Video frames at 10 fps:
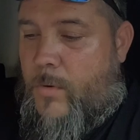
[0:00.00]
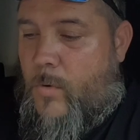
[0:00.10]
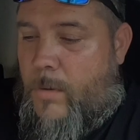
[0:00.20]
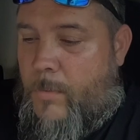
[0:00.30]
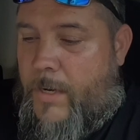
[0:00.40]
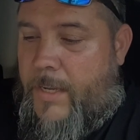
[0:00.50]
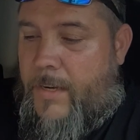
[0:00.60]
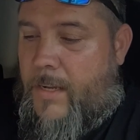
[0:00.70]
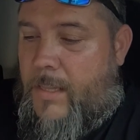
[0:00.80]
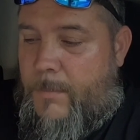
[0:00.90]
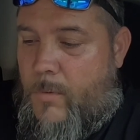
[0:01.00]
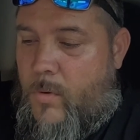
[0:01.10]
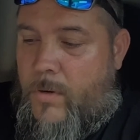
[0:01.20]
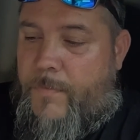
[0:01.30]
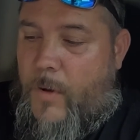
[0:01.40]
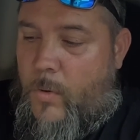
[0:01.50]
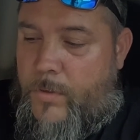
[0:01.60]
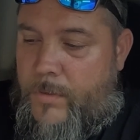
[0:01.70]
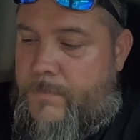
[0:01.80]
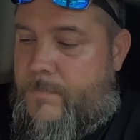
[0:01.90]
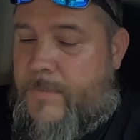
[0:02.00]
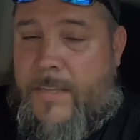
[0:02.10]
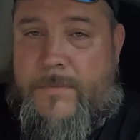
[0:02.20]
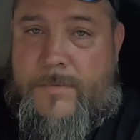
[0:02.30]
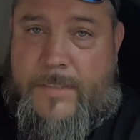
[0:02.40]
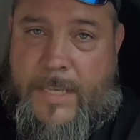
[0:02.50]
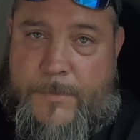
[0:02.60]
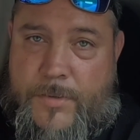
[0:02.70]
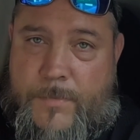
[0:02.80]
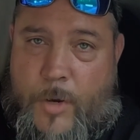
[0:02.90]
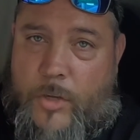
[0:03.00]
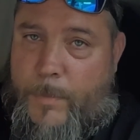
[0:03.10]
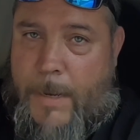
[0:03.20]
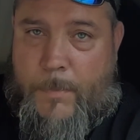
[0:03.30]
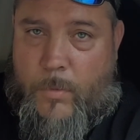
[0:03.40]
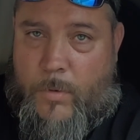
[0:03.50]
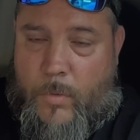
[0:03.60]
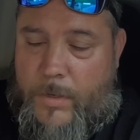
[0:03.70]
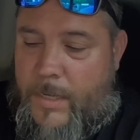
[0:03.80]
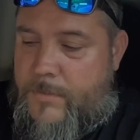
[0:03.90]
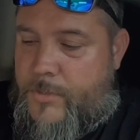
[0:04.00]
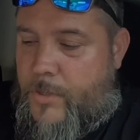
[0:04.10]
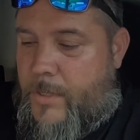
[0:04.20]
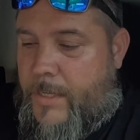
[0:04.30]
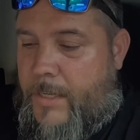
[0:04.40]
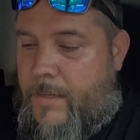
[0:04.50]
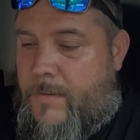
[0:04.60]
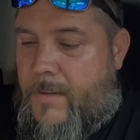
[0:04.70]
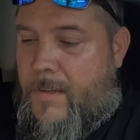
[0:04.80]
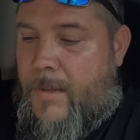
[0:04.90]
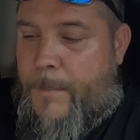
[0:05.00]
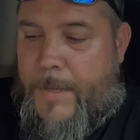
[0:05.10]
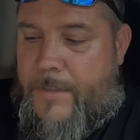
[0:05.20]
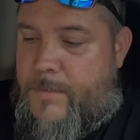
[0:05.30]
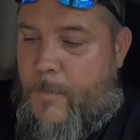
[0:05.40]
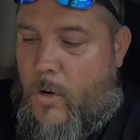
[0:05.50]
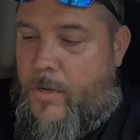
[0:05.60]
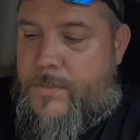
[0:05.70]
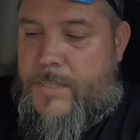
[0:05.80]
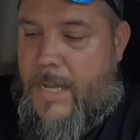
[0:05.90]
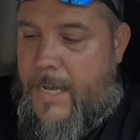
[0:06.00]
going to want to bring in a clipboard or folder that keeps all your paperwork organized that you're going to need. pens, markers, and